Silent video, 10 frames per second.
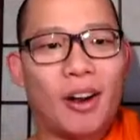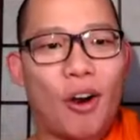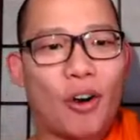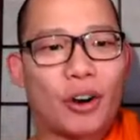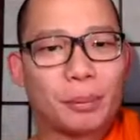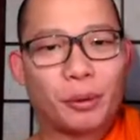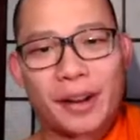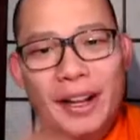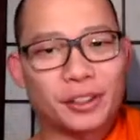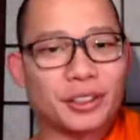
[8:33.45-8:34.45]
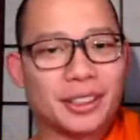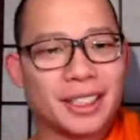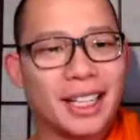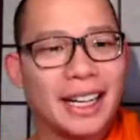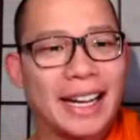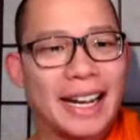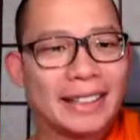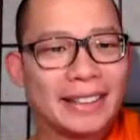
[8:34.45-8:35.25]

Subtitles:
are professors, and